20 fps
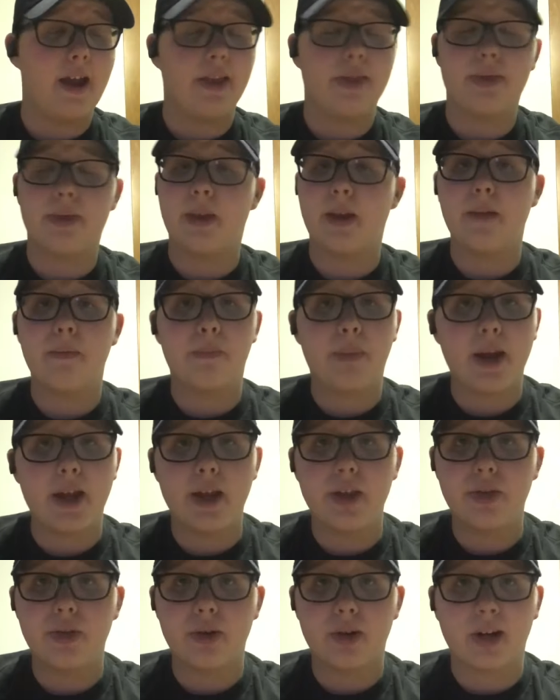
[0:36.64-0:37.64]
they
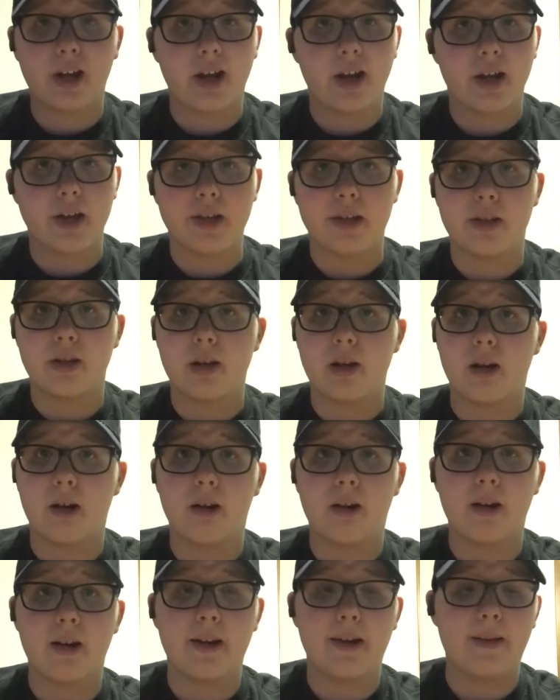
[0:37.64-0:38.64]
paid their guys, all
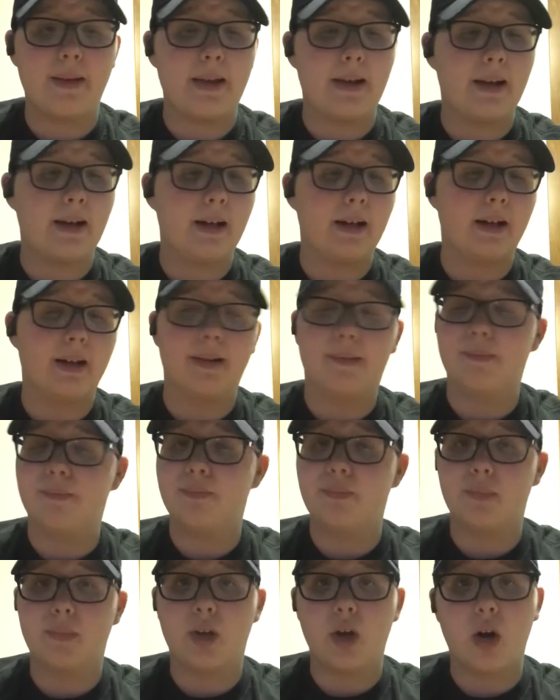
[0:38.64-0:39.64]
right?
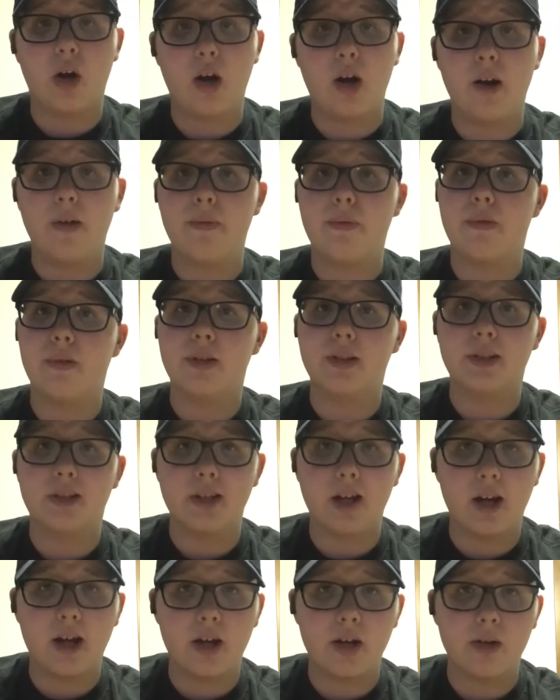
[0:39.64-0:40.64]
Goff,
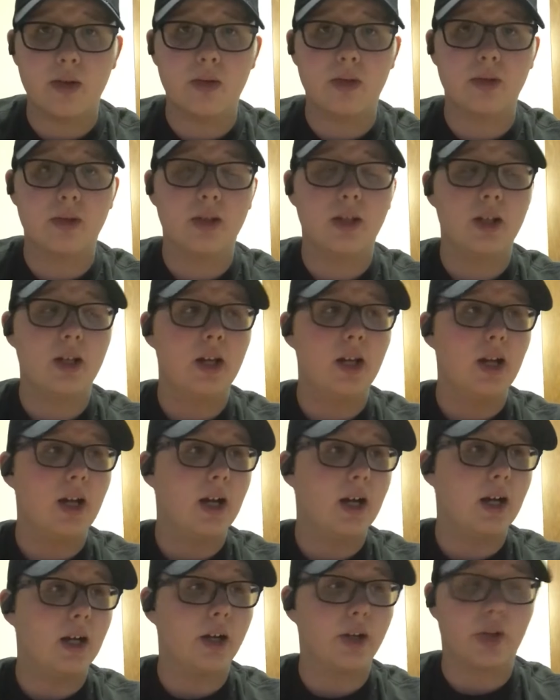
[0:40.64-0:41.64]
Donald,
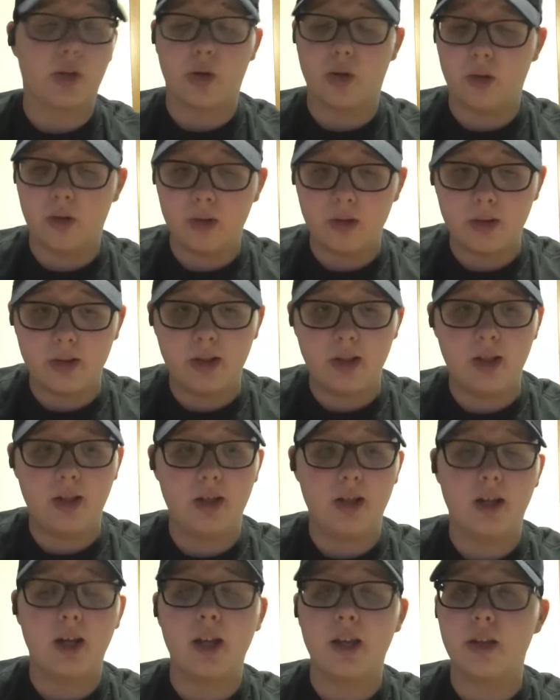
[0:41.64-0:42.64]
Gurley,
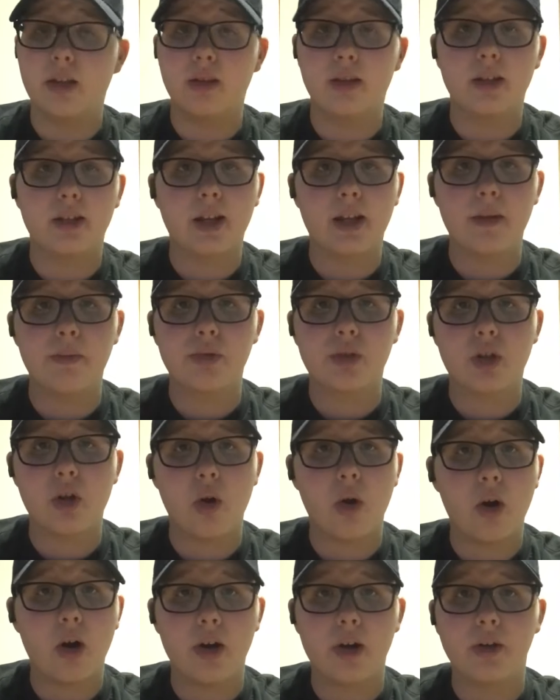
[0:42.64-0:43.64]
the names
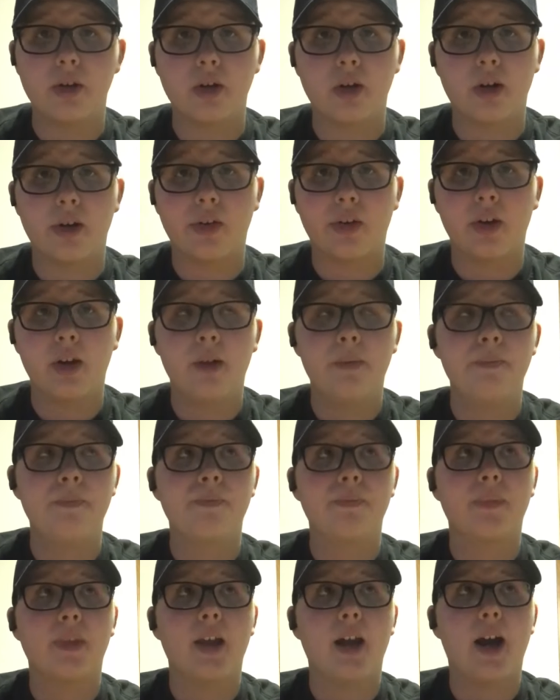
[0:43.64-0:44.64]
go on and on.
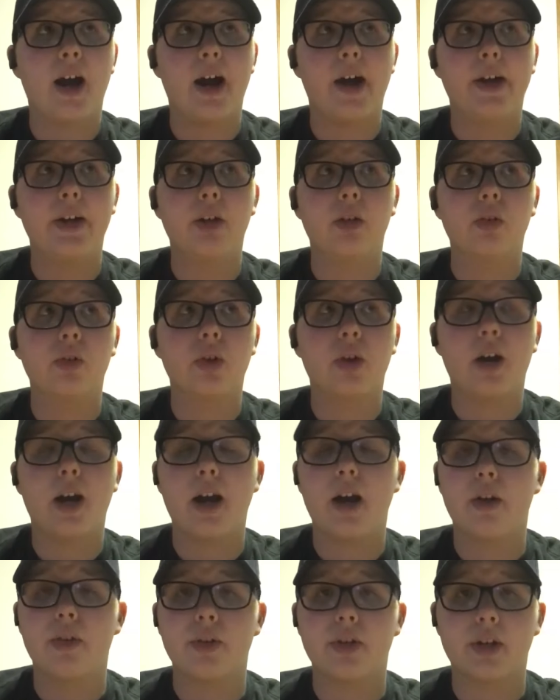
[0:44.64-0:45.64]
I don't know
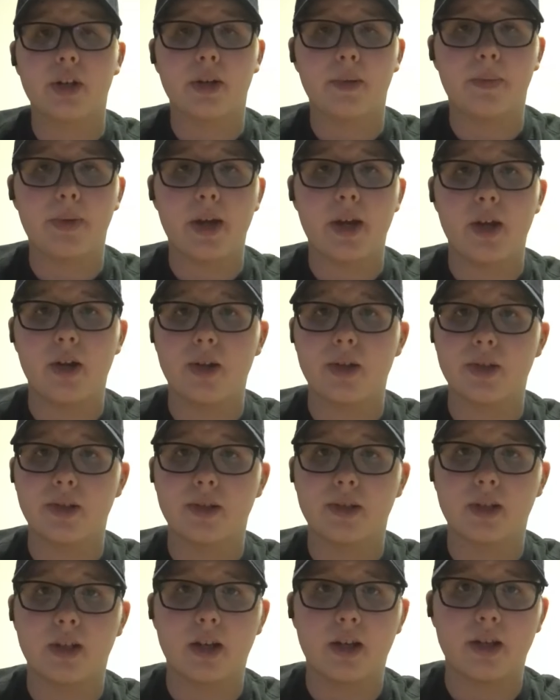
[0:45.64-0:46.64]
how they're going to pay all
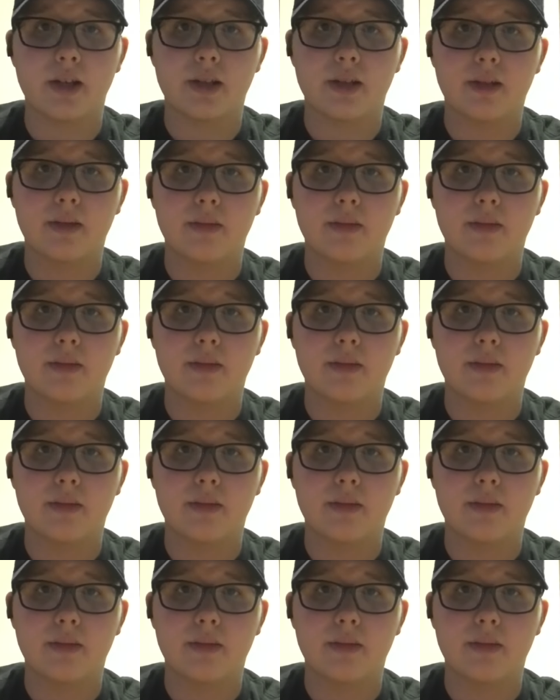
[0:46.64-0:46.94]
these guys,